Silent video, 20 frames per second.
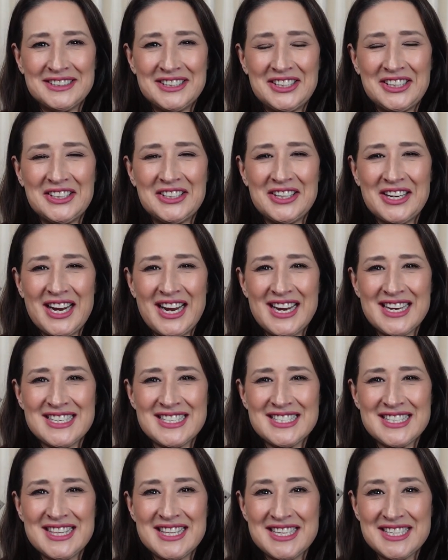All
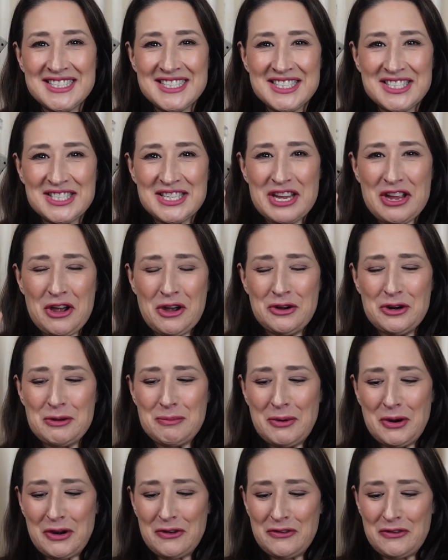right, this is the Eau de
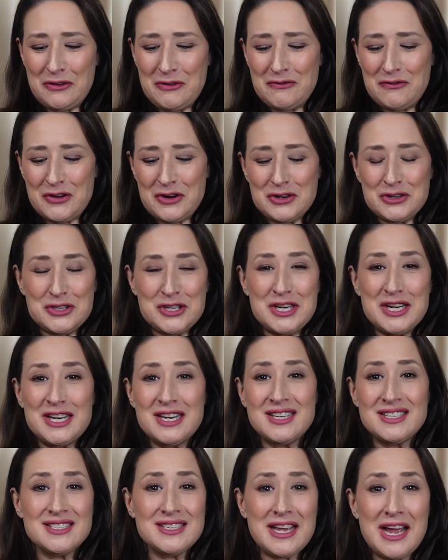Parfum version. It
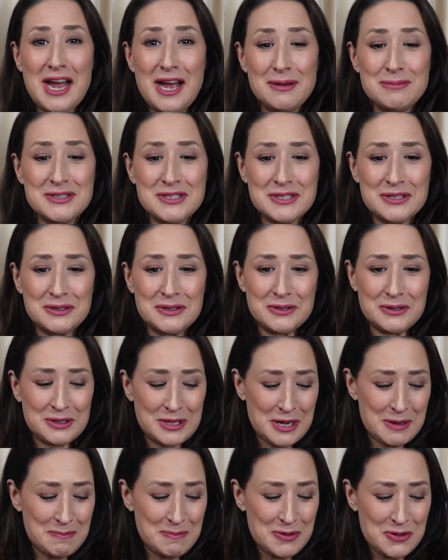is
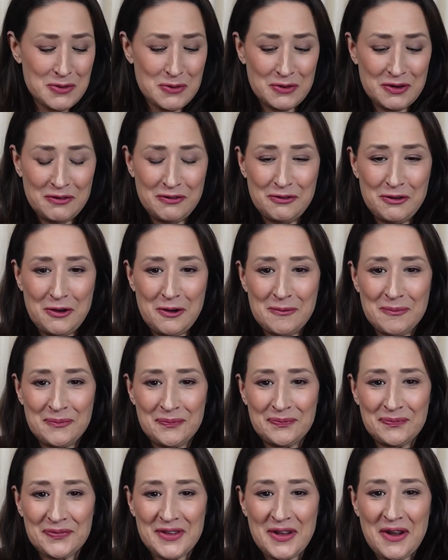absolutely beautiful.
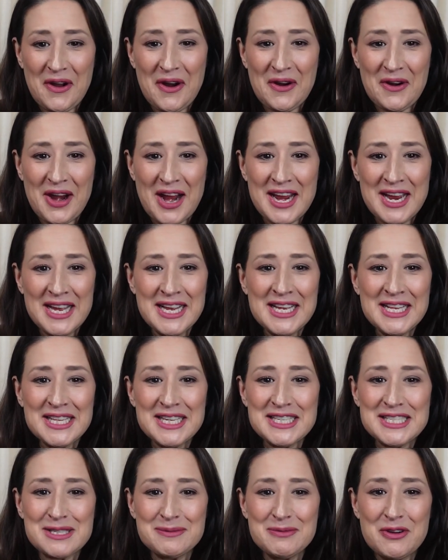All right,
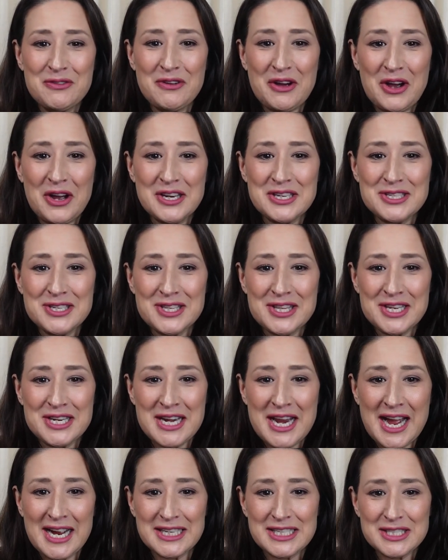let's move on to the
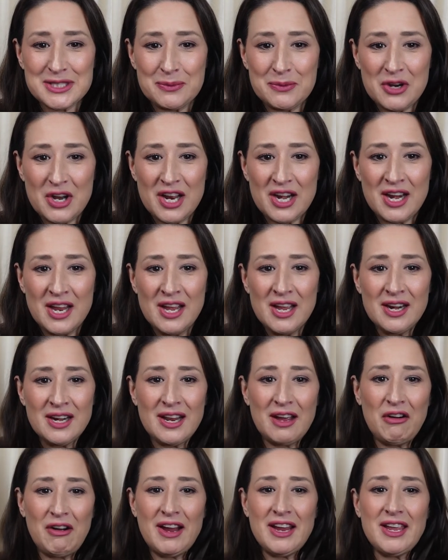next one.
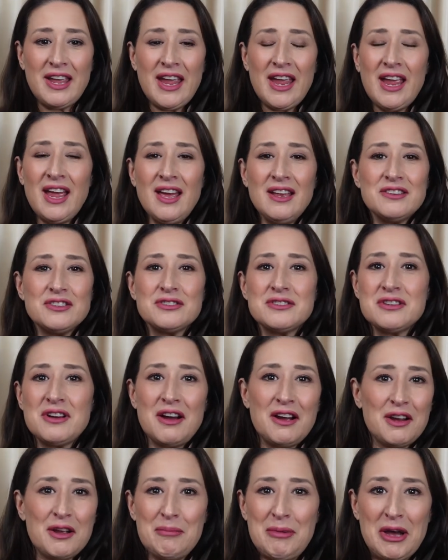Now, I can't
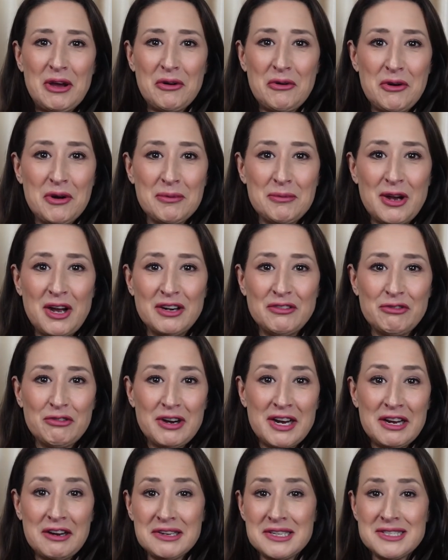talk about gourmand
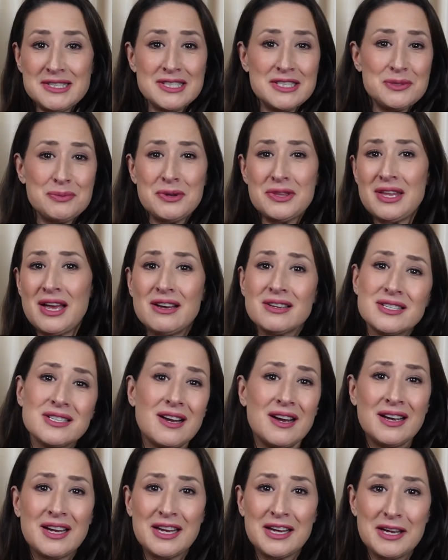fragrances without
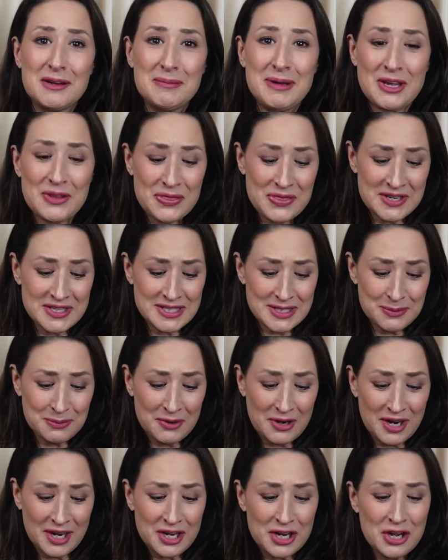talking about this
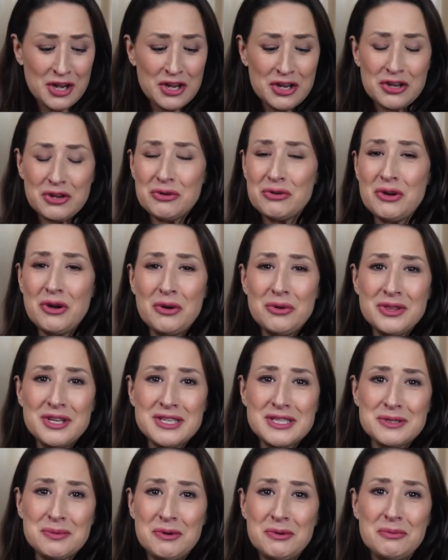one. You know
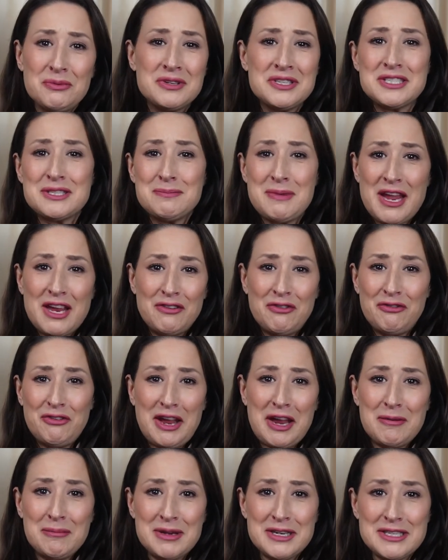this one was made
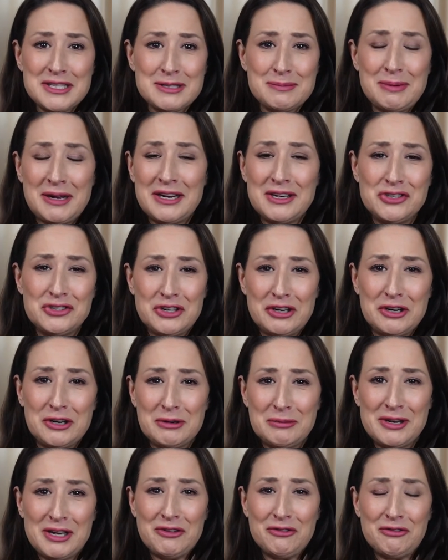famous by
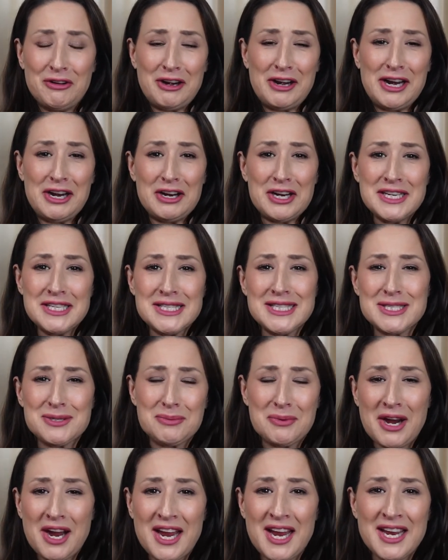Jeremy Fragrance,
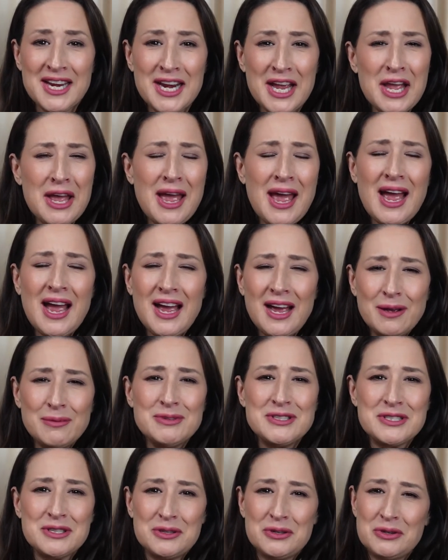right?
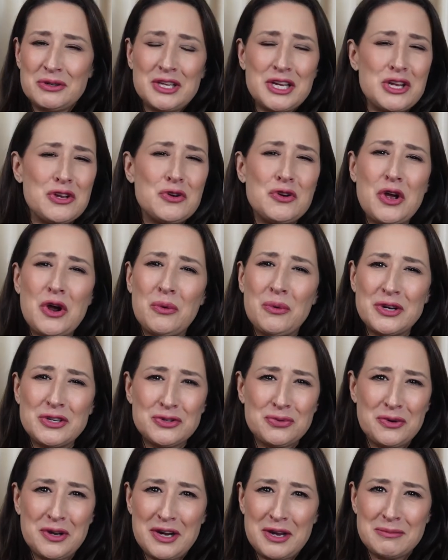Absolutely, you know
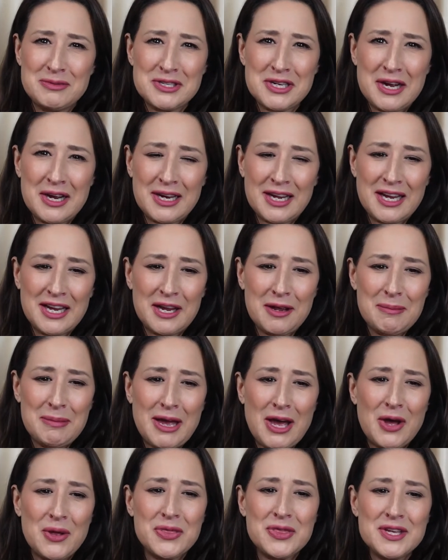which one I'm talking
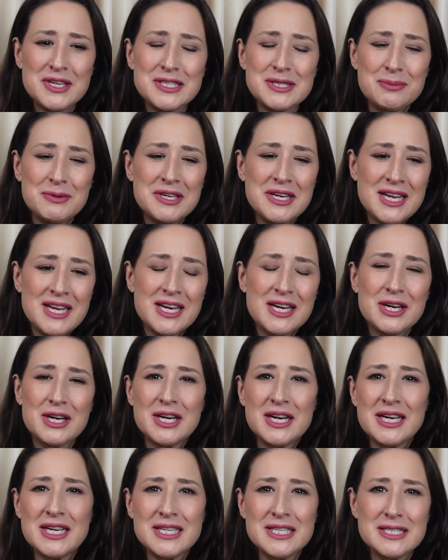about. This one here
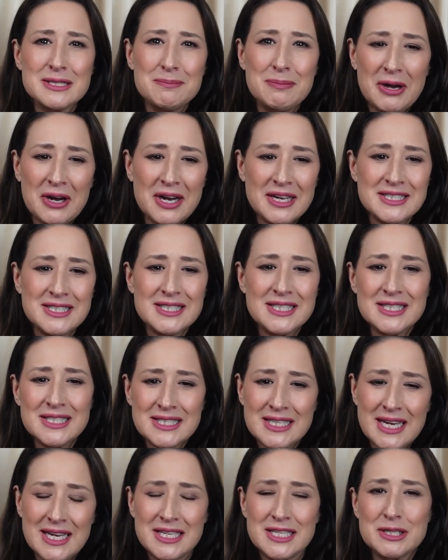is Boss the
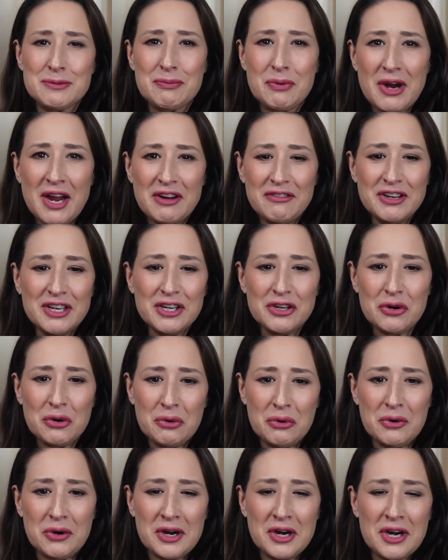Scent Private
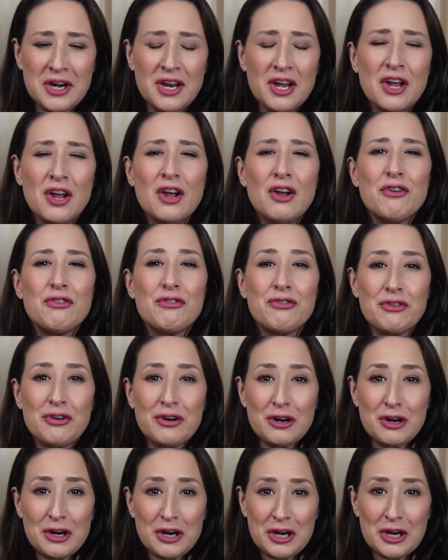Accord
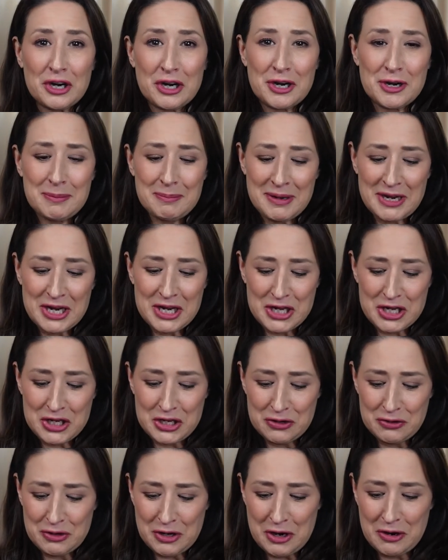for Her by
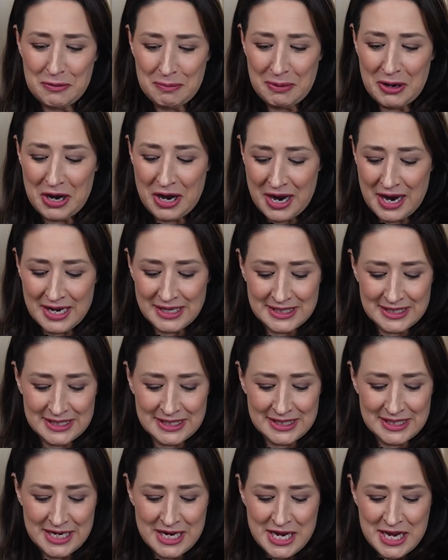Hugo
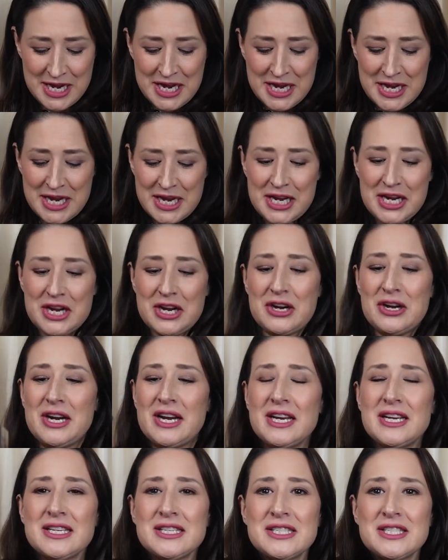Boss. Here
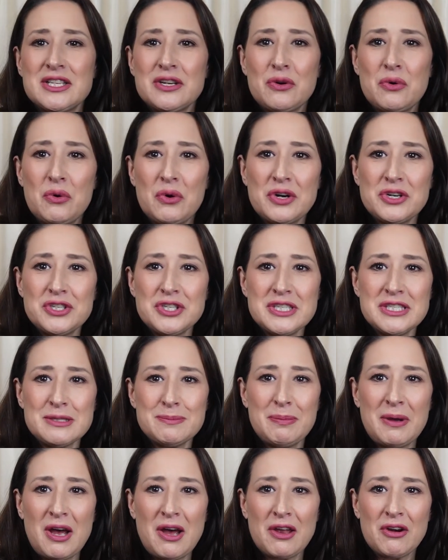is the gorgeous
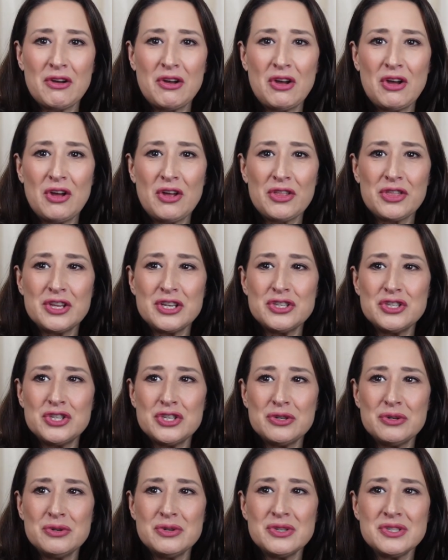bottle. The
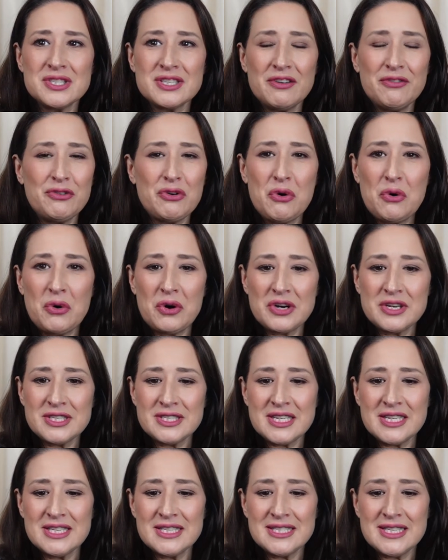juice, of course,
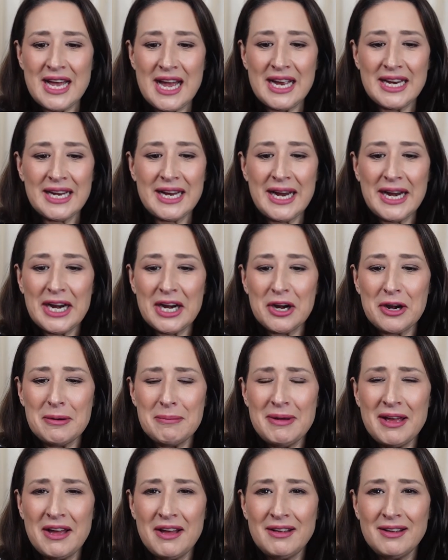is that
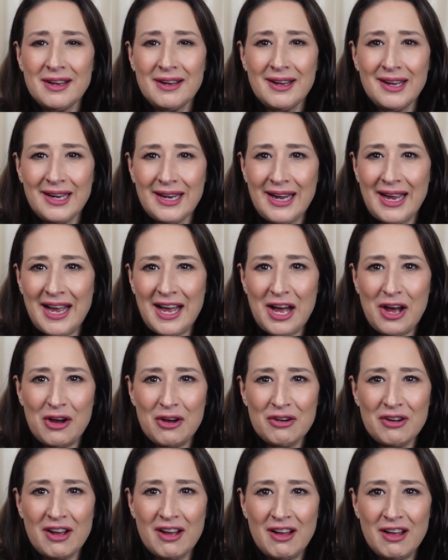caramel and
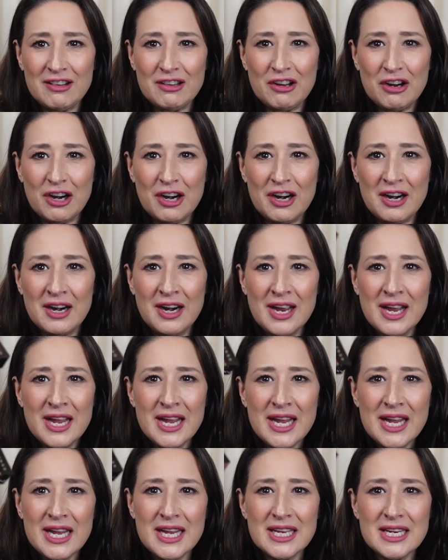cacao color.
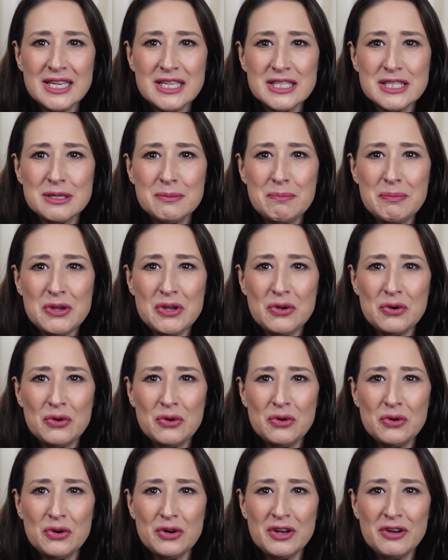It is
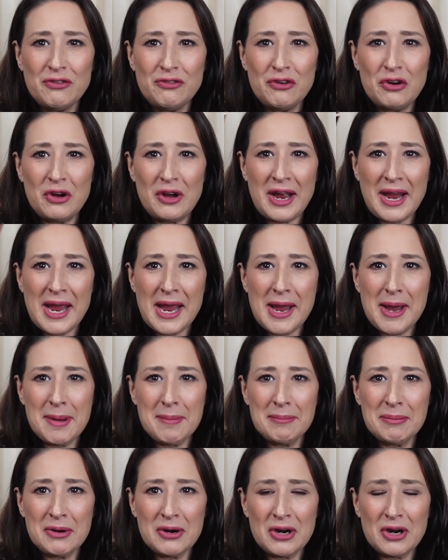beautiful
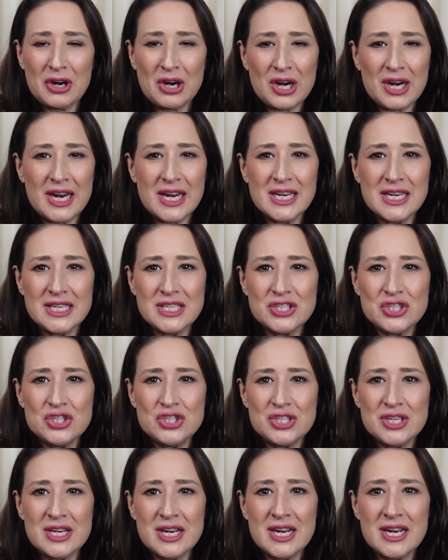amber. It is
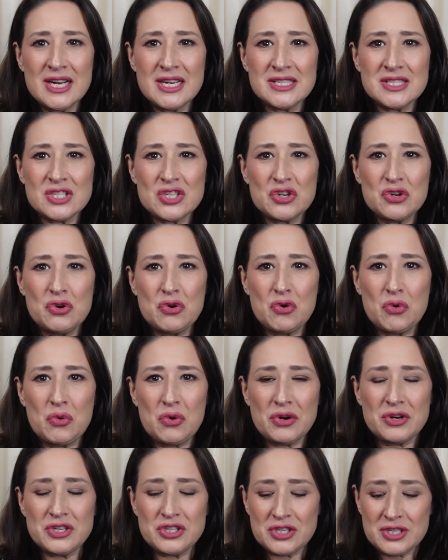just
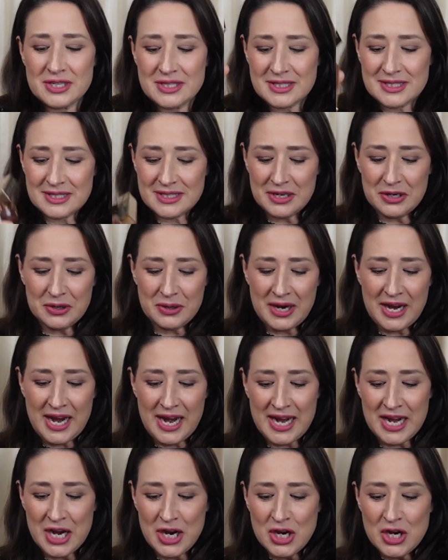gorgeous.
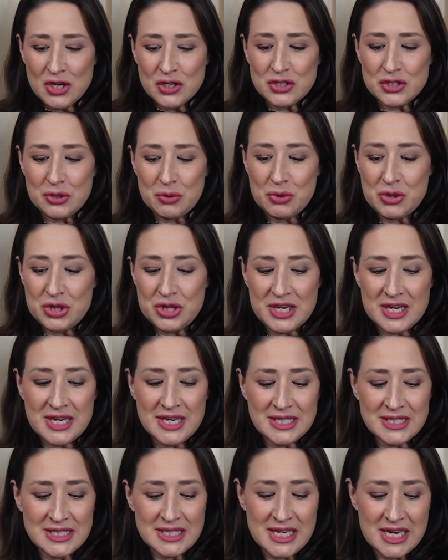Okay, so
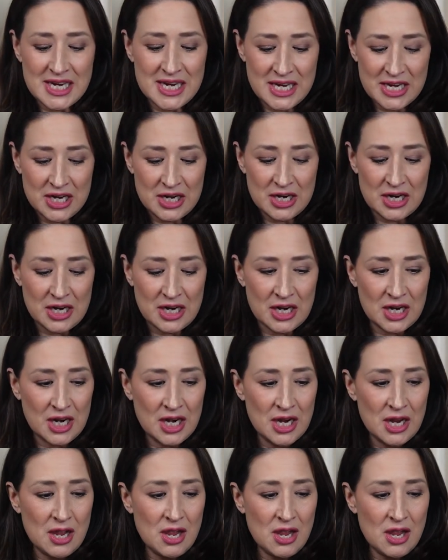this here